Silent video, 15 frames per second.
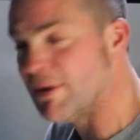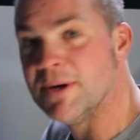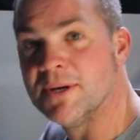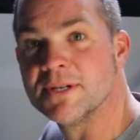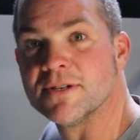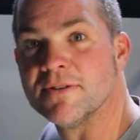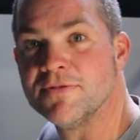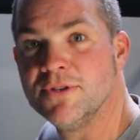
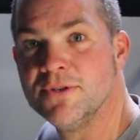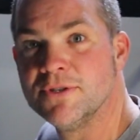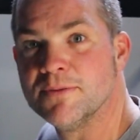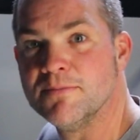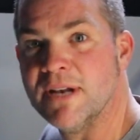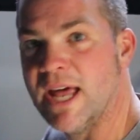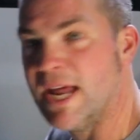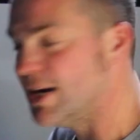hours of
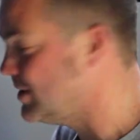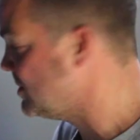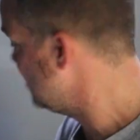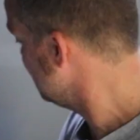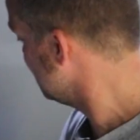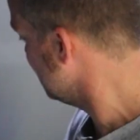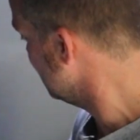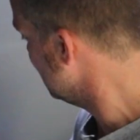usable energy
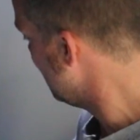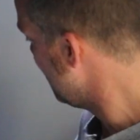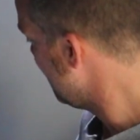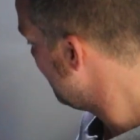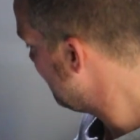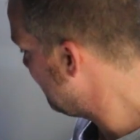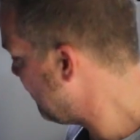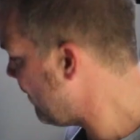to
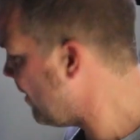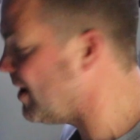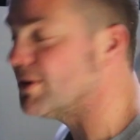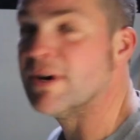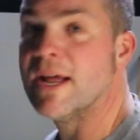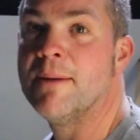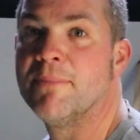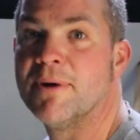
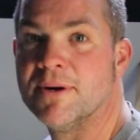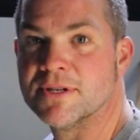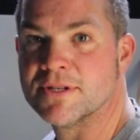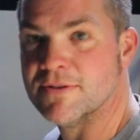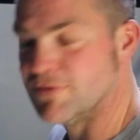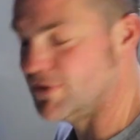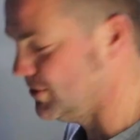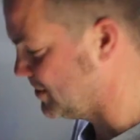400 amp hours
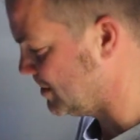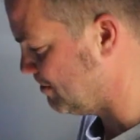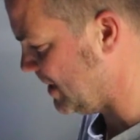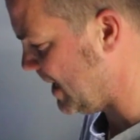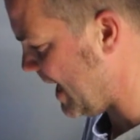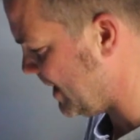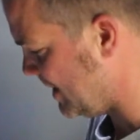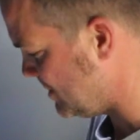of
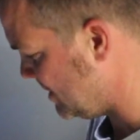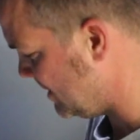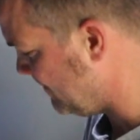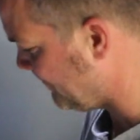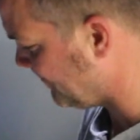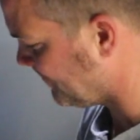usable energy.